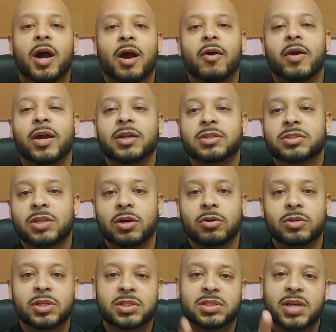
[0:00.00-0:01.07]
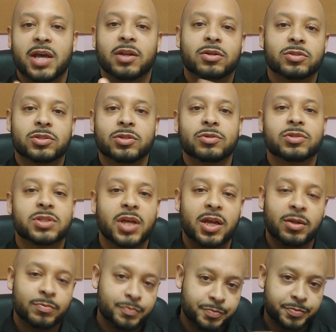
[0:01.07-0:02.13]
All right, so this Tactical
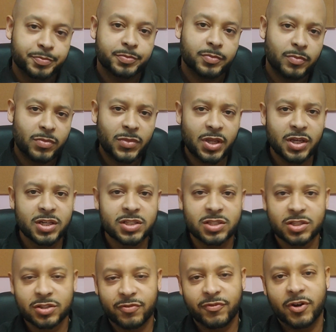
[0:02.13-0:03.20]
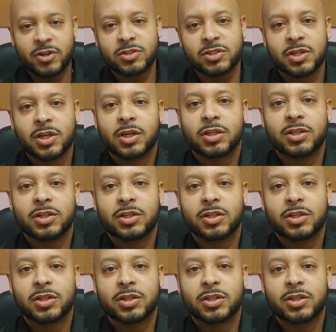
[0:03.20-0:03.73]
Tuesday, this is the first.